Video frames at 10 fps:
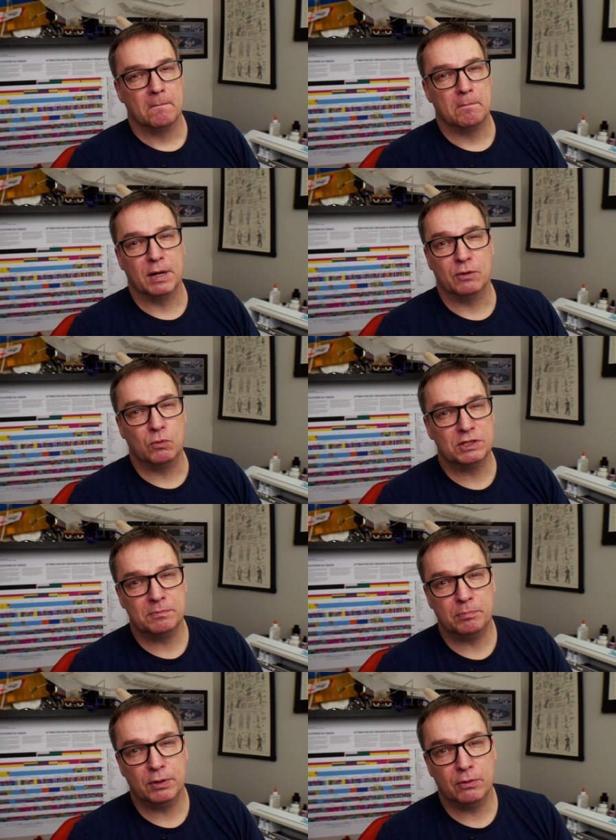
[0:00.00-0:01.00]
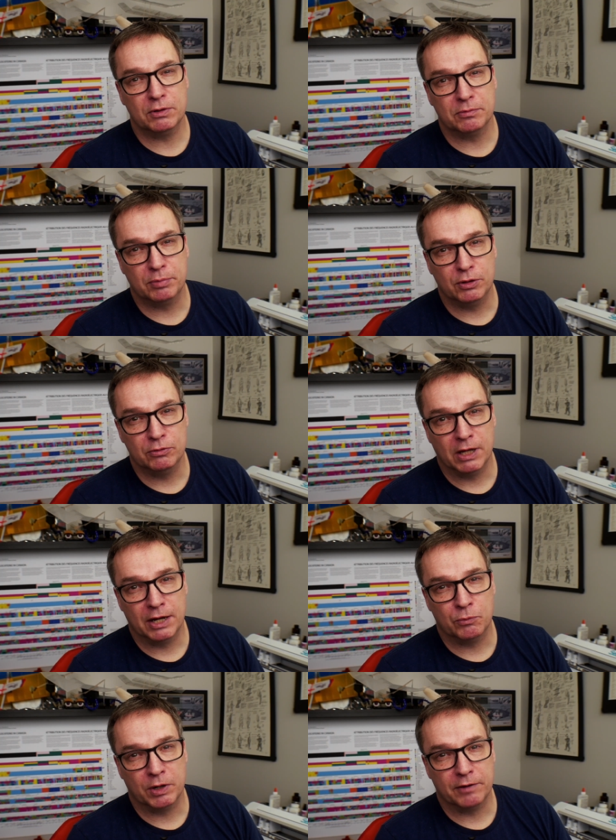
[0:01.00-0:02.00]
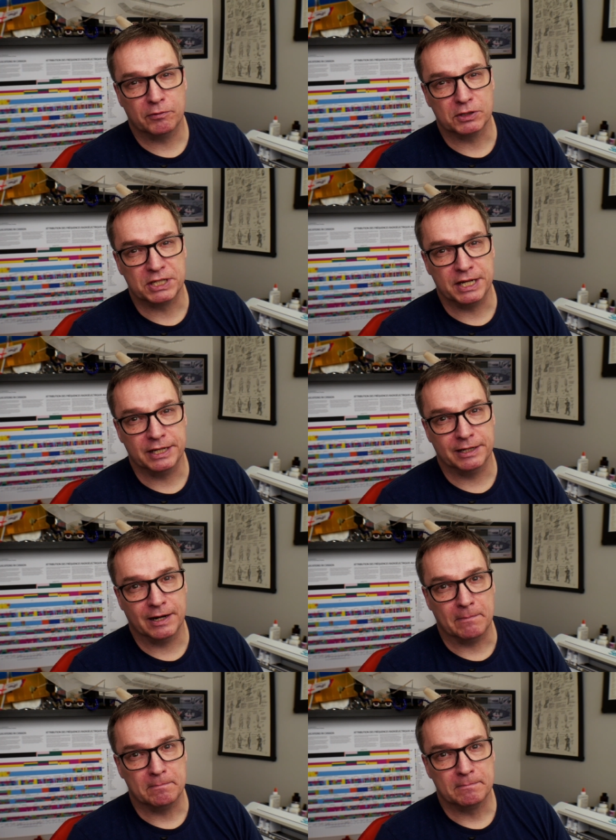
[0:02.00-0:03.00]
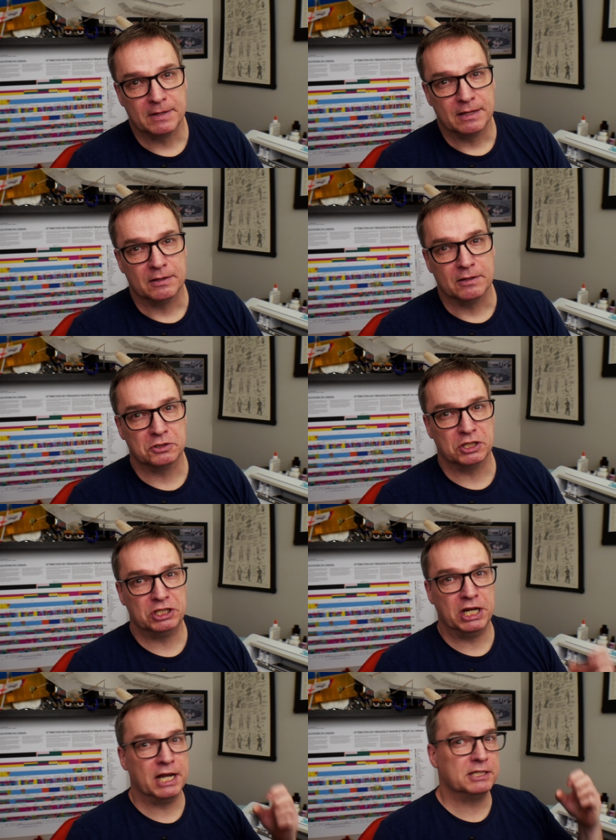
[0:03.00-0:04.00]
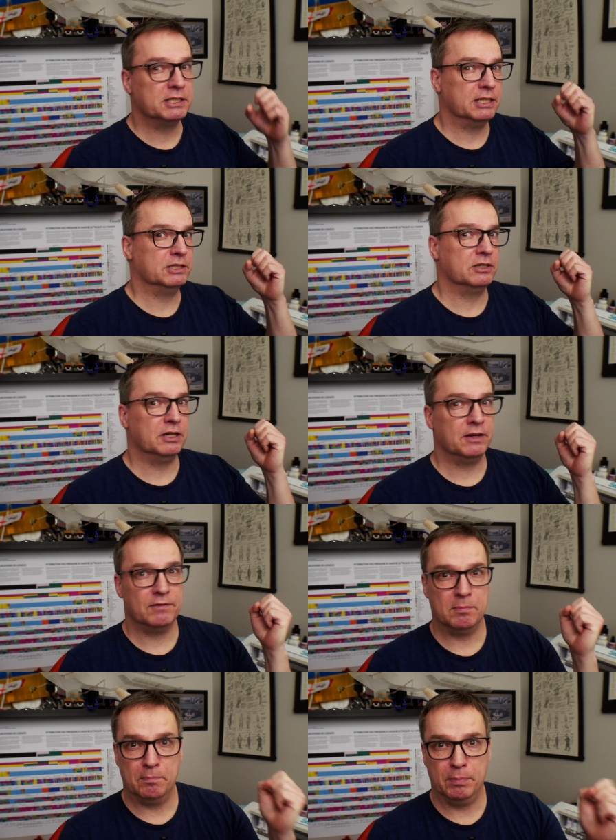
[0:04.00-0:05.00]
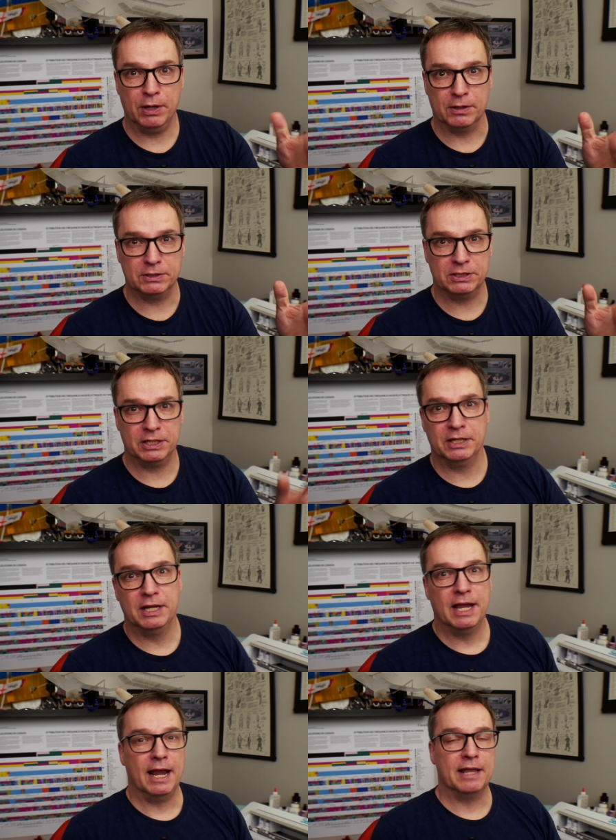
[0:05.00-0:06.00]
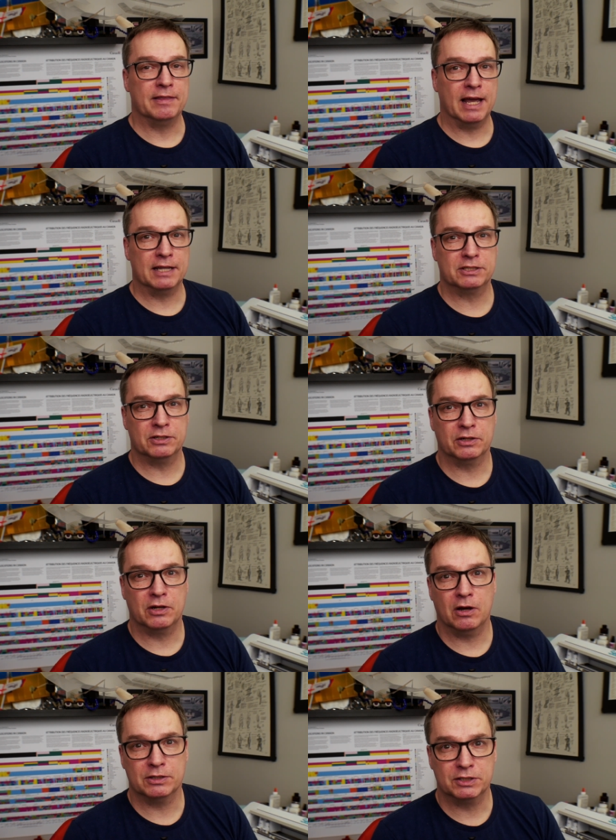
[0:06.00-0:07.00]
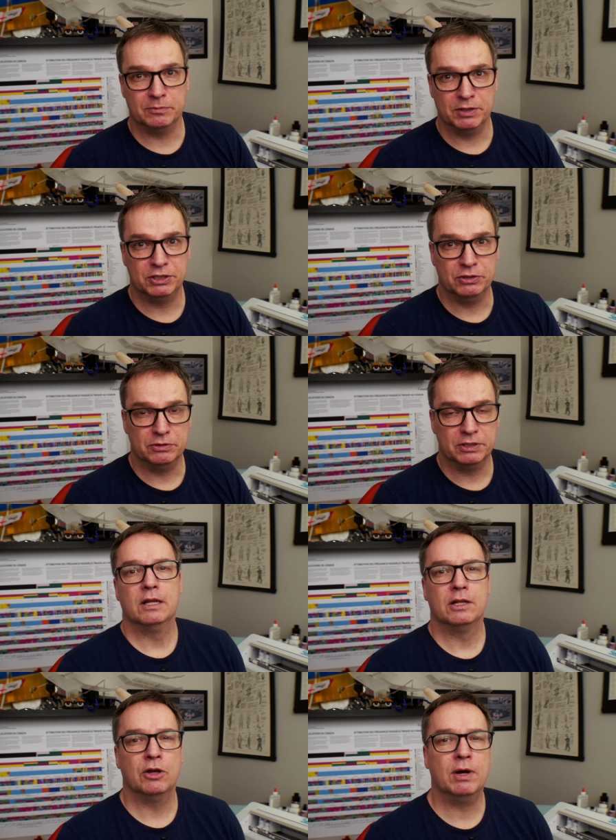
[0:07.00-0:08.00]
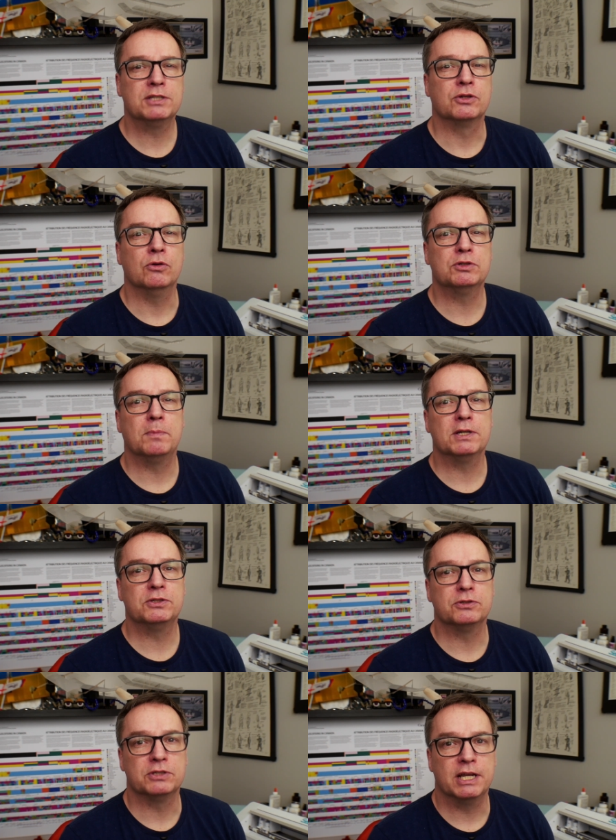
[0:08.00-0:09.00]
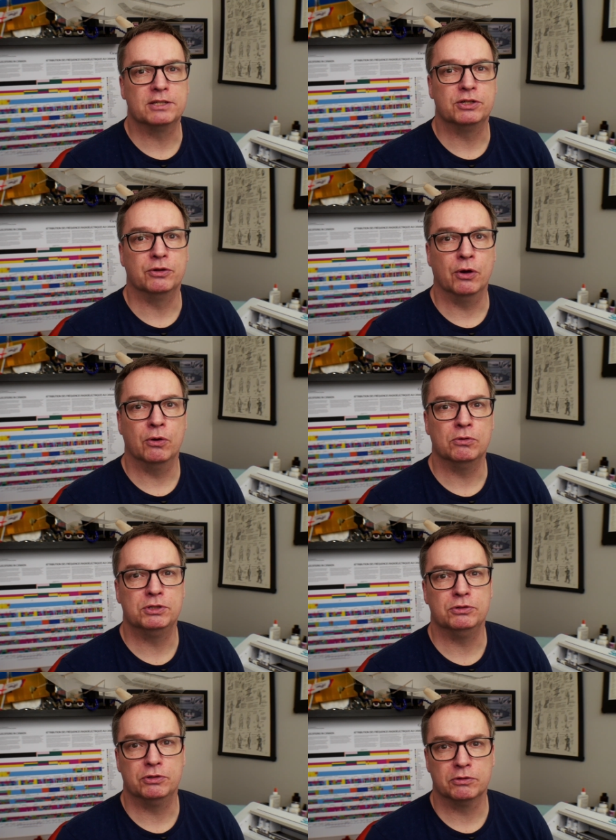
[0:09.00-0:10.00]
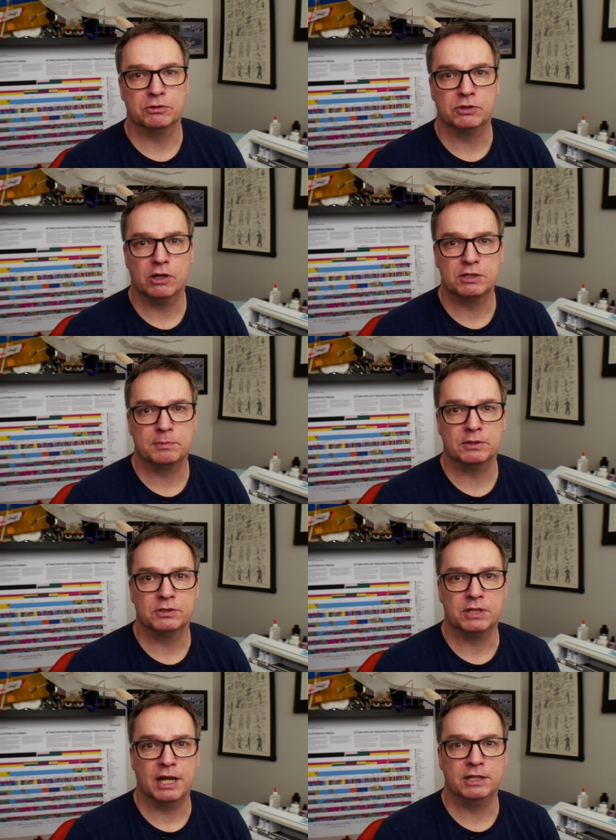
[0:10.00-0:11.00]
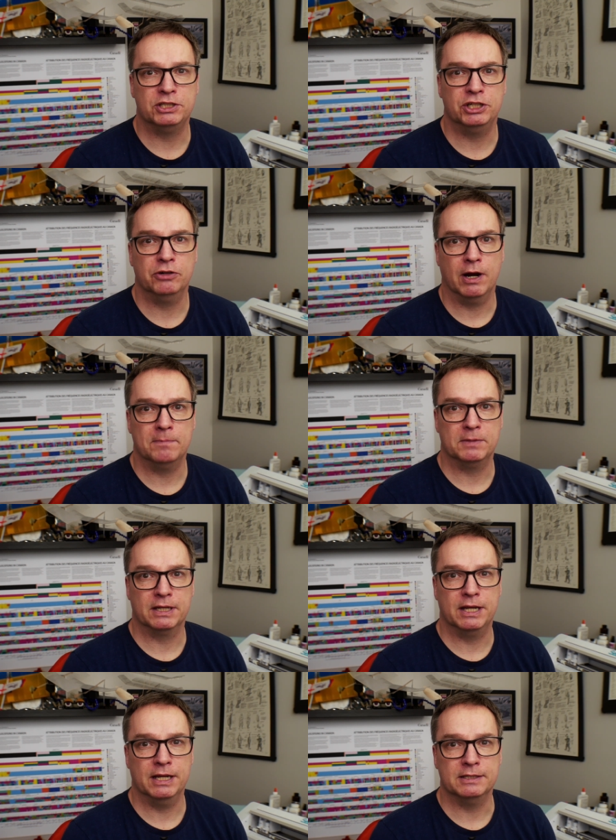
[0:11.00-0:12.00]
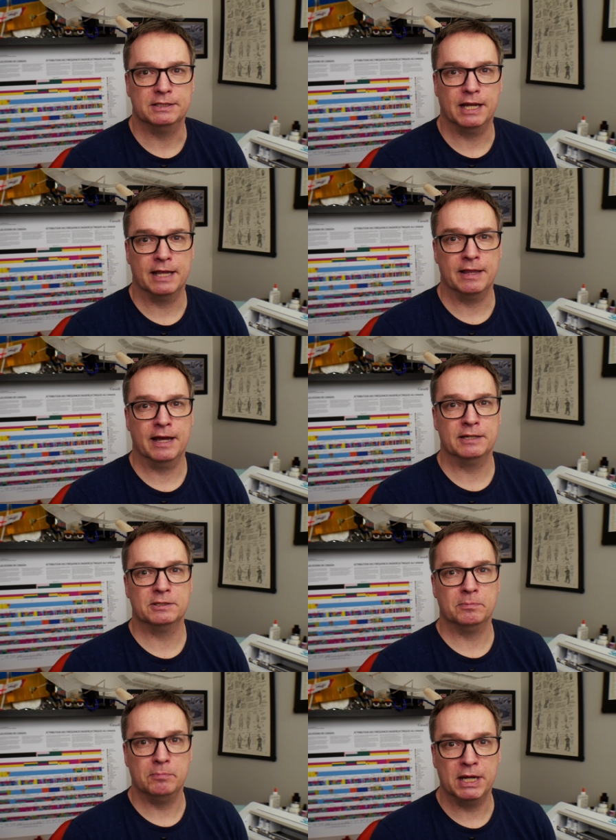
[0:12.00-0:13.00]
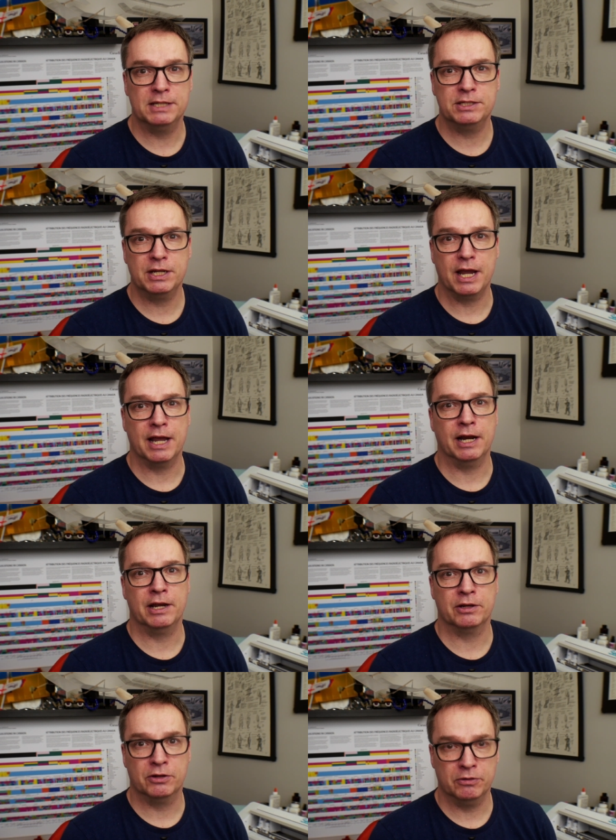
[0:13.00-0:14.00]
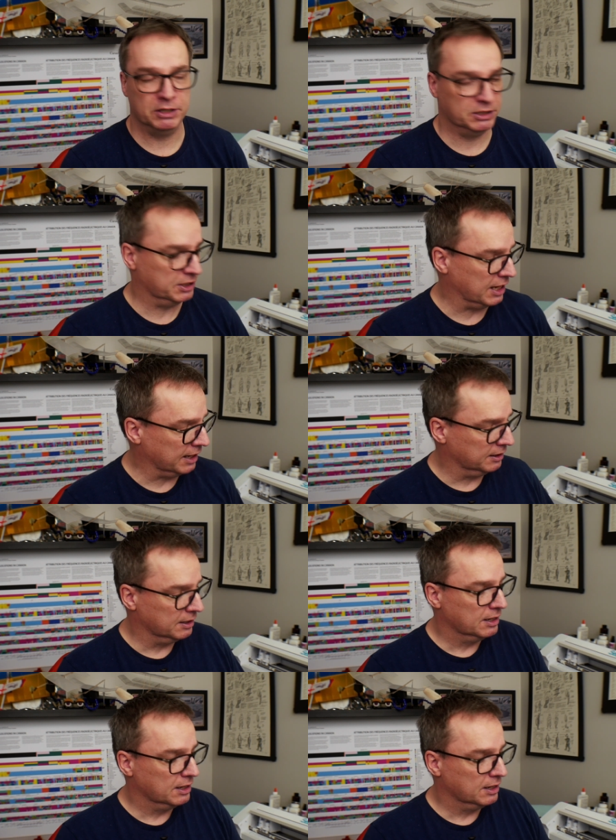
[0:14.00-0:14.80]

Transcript: But it wasn't below the blue line when I first keyed it up. There's a chance that's going to give a burst, and that's going to cause some issues. Now, us Ghostbusters like to go to children's hospitals and cheer up the kids, and that is amazing, and I encourage that.